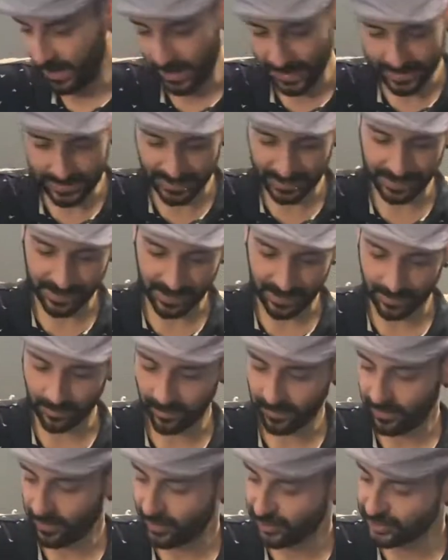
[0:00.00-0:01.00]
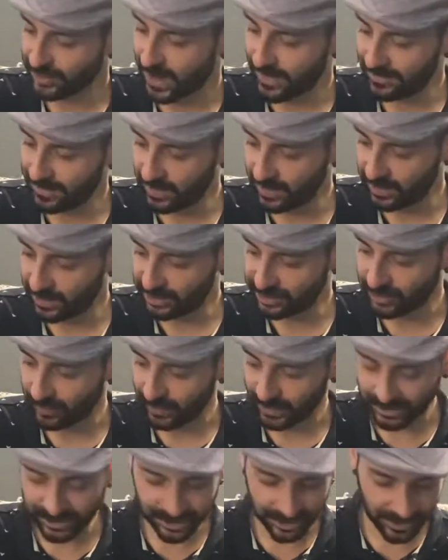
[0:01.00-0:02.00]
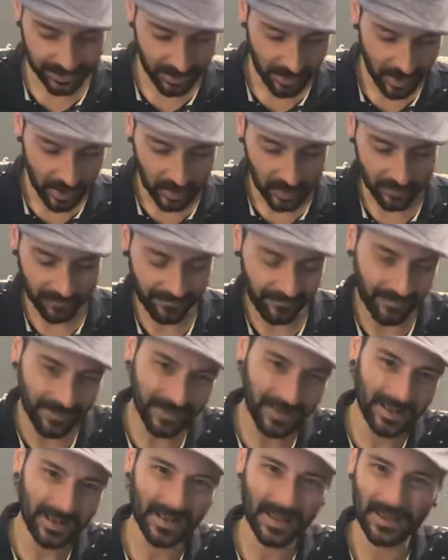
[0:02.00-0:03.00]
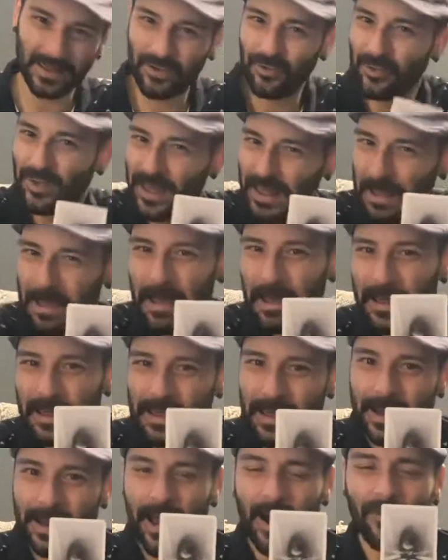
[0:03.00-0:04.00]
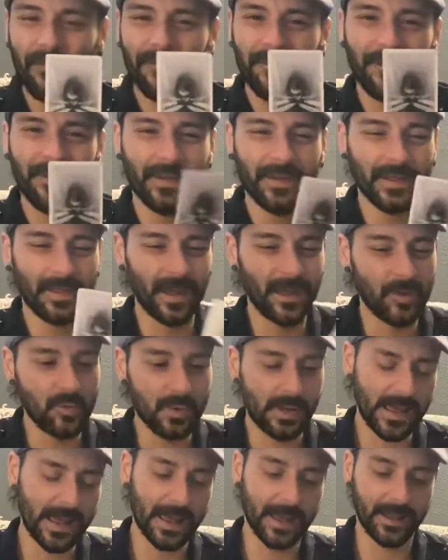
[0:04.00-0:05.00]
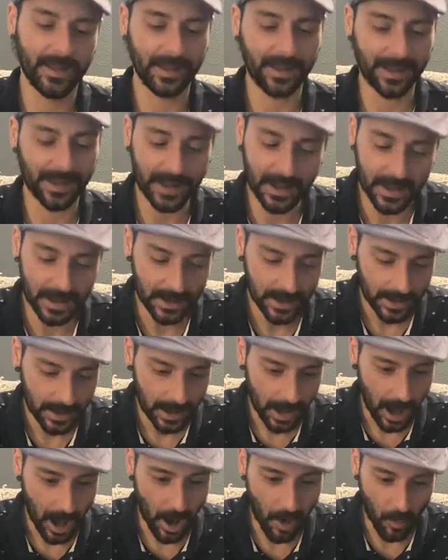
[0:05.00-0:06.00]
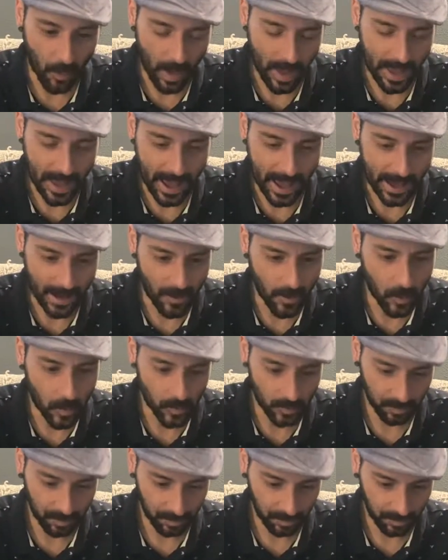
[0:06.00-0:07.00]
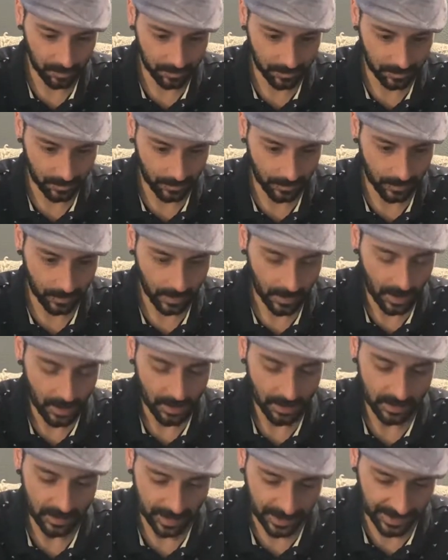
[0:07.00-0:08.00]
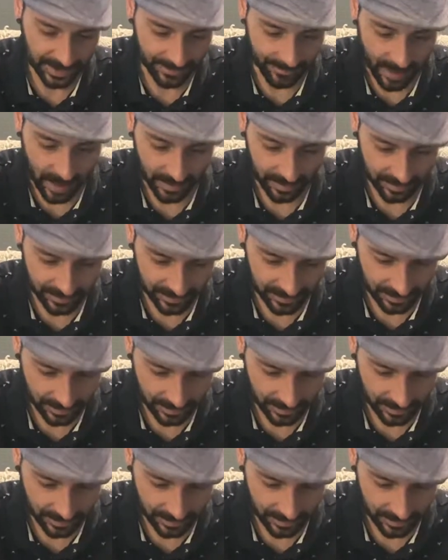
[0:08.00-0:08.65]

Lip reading: In a sense, whether you're trapped in a situation or feeling like you can't get out, feeling like you can't see a way out this month.